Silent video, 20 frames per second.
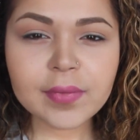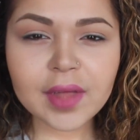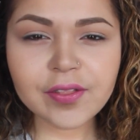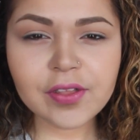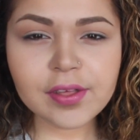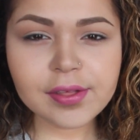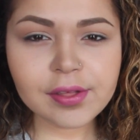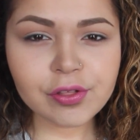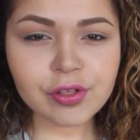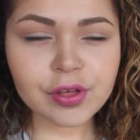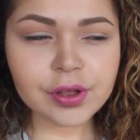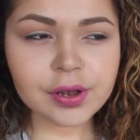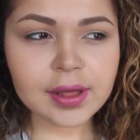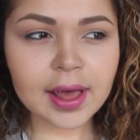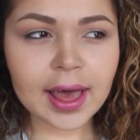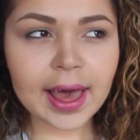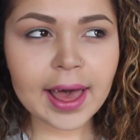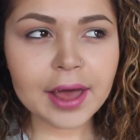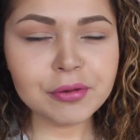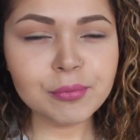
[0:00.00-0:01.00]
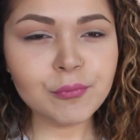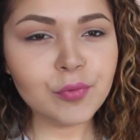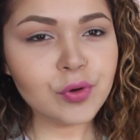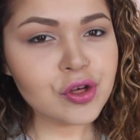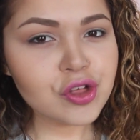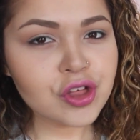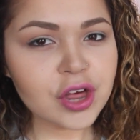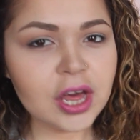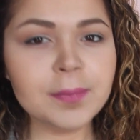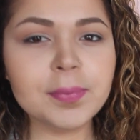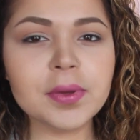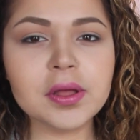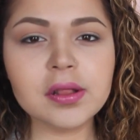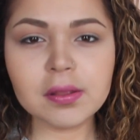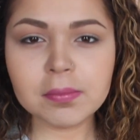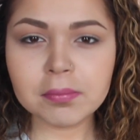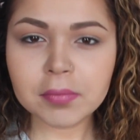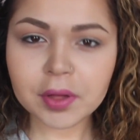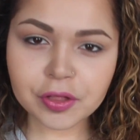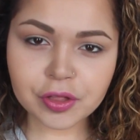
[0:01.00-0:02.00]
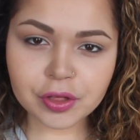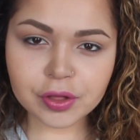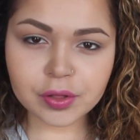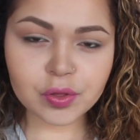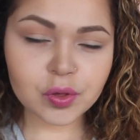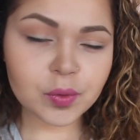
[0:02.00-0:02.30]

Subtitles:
And this is going to add more shape and dimension